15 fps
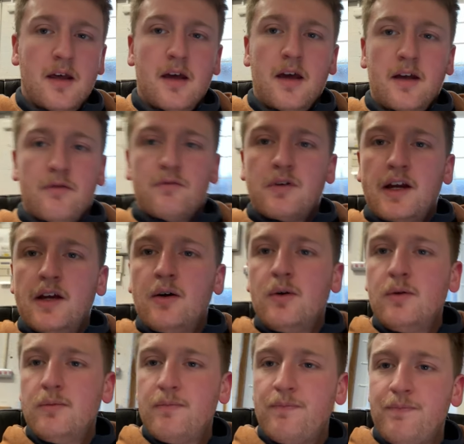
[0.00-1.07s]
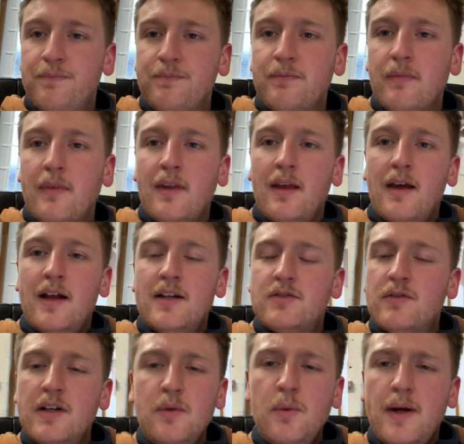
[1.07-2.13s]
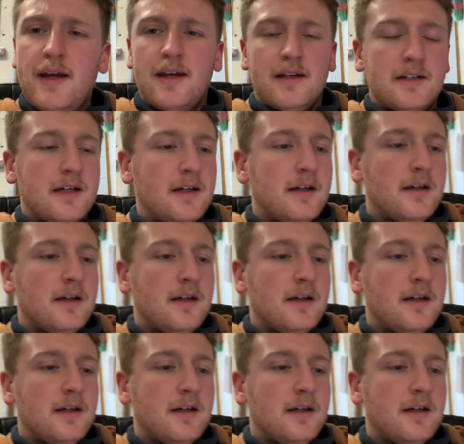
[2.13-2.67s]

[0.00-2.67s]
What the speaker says: a reel. And it's really weird.